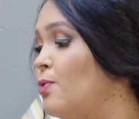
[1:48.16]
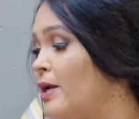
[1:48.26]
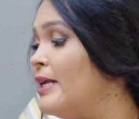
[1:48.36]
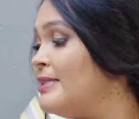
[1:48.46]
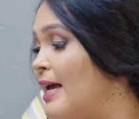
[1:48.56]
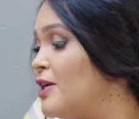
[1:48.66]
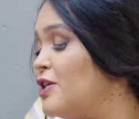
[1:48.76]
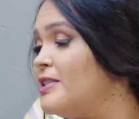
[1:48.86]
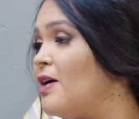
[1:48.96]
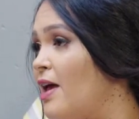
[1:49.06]
what is
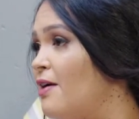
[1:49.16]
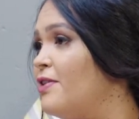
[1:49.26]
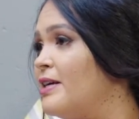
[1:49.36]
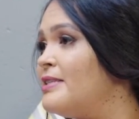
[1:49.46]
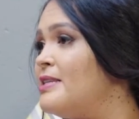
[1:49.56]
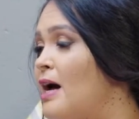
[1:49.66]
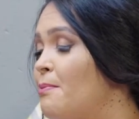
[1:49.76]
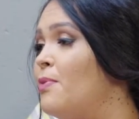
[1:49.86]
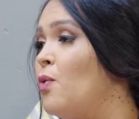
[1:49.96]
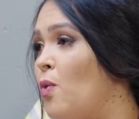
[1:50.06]
actually South Africa's
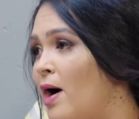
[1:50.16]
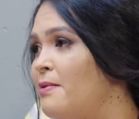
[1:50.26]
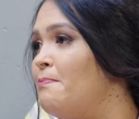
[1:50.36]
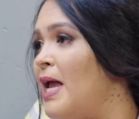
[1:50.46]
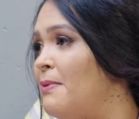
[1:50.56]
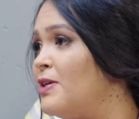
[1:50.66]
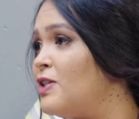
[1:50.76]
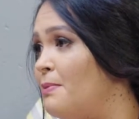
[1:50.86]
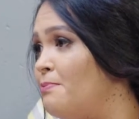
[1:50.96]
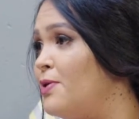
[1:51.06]
#1 baby
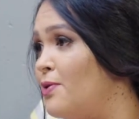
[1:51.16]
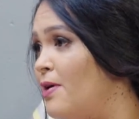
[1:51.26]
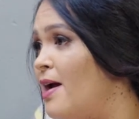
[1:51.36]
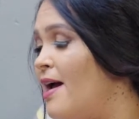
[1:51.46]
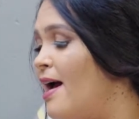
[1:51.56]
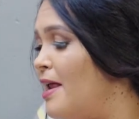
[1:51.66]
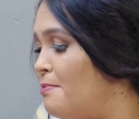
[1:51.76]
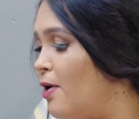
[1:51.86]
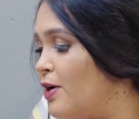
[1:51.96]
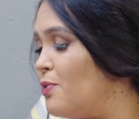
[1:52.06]
shampoo
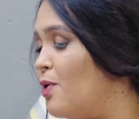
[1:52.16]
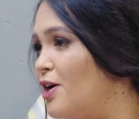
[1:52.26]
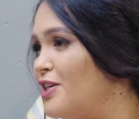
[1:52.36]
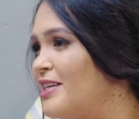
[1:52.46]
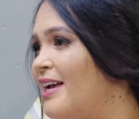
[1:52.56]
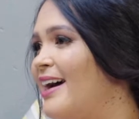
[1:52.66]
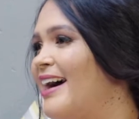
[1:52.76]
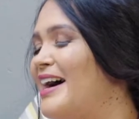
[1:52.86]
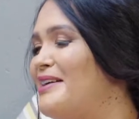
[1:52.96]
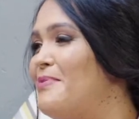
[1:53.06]
and body wash.
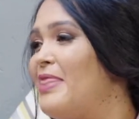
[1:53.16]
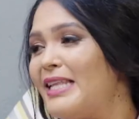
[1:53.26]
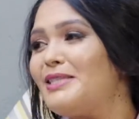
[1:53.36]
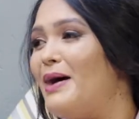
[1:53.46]
That's